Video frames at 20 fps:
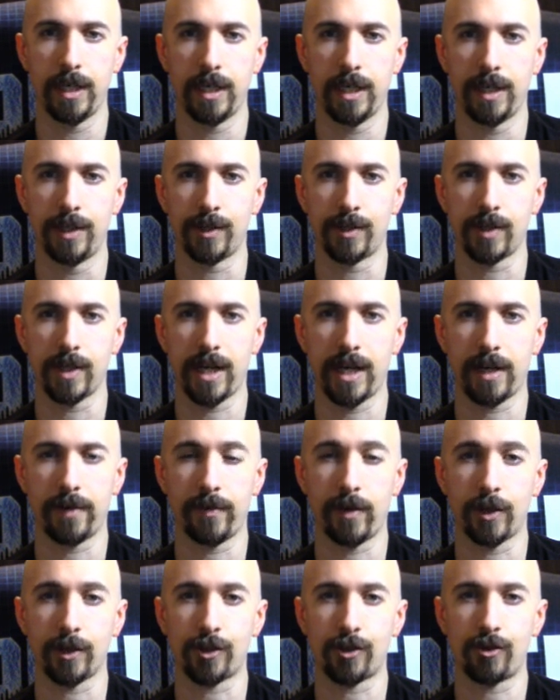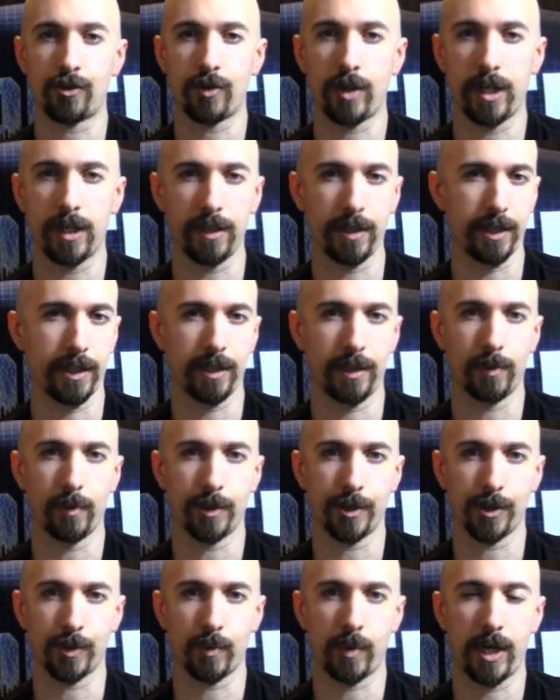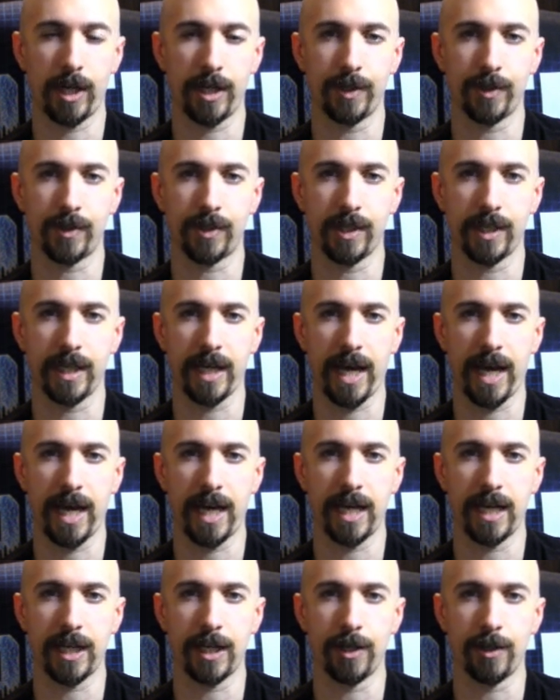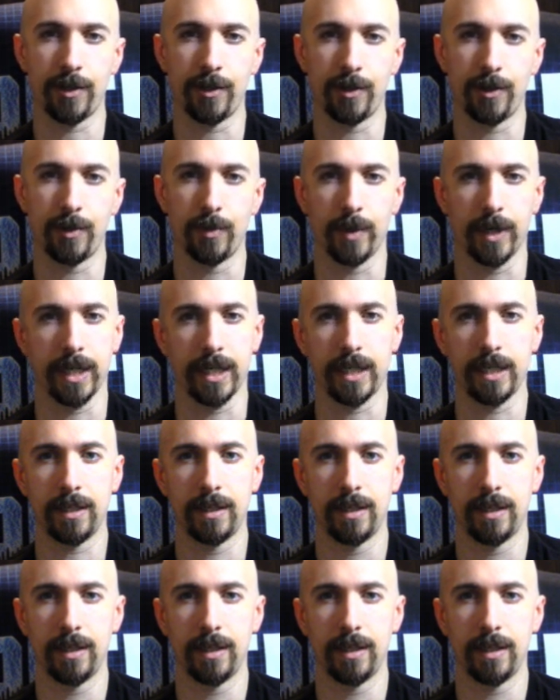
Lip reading: This is out of Australia, which is why you see a U in it.